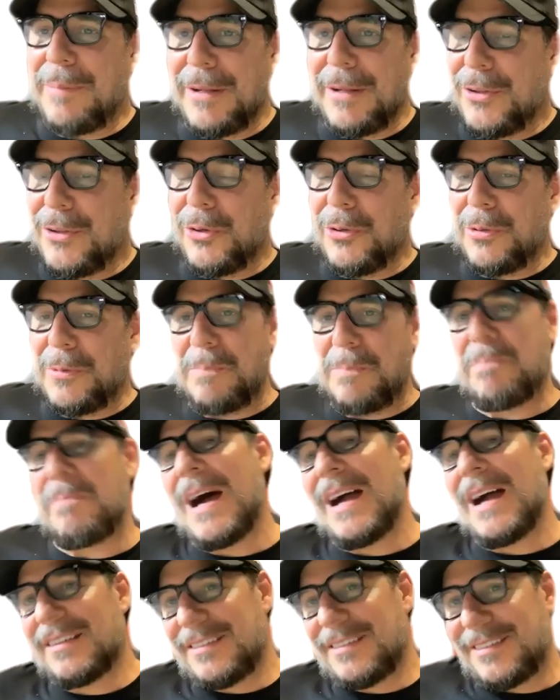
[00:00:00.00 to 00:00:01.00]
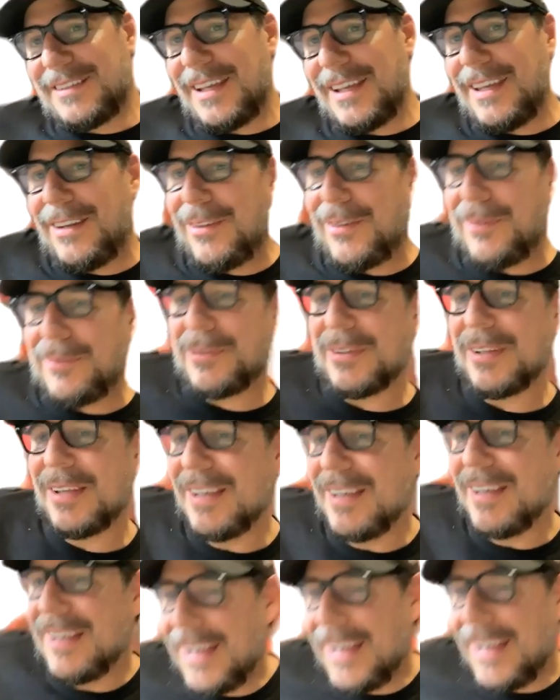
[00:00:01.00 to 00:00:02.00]
but those packed stadiums
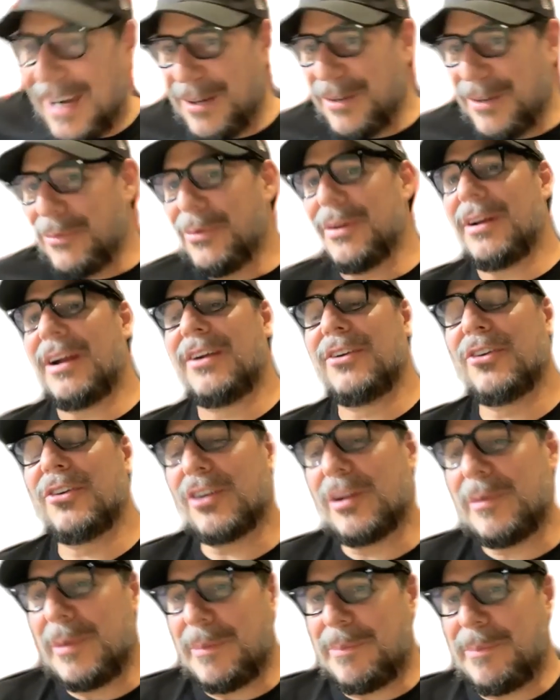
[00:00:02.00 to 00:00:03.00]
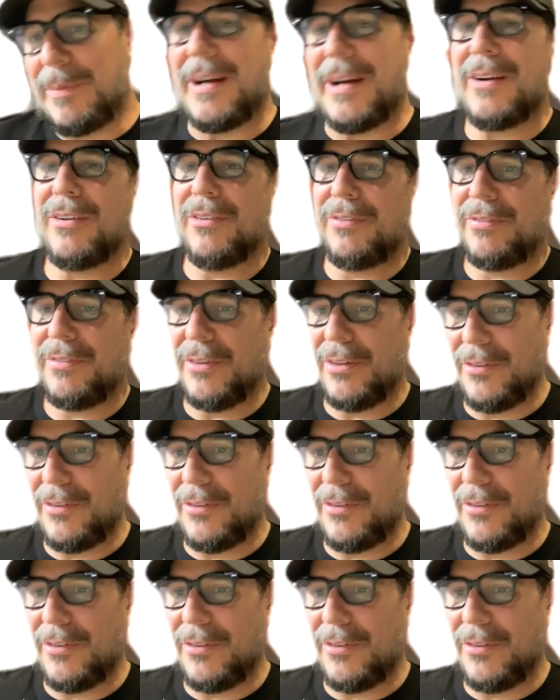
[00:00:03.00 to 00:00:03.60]
are not going to be part of